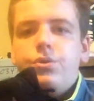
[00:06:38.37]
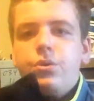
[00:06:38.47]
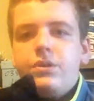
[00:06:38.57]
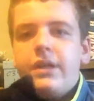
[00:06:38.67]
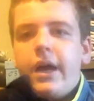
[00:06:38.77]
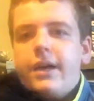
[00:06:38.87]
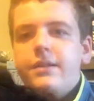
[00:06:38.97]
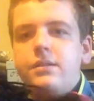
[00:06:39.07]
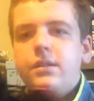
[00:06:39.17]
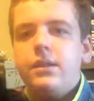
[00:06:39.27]
true to
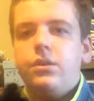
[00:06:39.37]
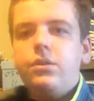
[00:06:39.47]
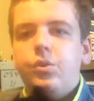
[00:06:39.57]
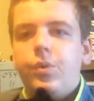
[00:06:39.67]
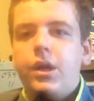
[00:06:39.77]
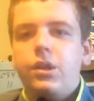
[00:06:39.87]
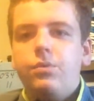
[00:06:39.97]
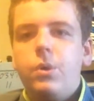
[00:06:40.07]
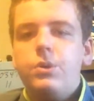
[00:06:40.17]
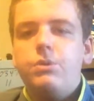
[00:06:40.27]
size in your regular
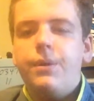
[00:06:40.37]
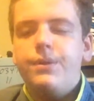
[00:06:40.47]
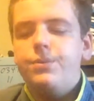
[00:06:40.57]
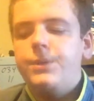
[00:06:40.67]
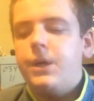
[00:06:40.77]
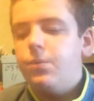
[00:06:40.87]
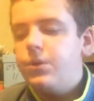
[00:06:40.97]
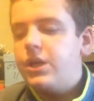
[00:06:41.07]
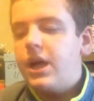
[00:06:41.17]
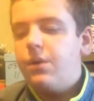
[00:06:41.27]
Roshe runs,
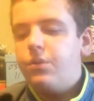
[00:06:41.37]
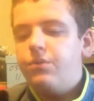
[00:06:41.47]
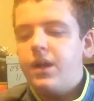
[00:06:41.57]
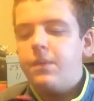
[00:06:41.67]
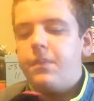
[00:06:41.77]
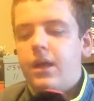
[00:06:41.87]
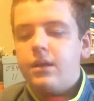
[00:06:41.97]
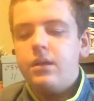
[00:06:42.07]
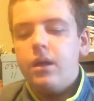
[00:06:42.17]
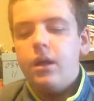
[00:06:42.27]
which I would recommend,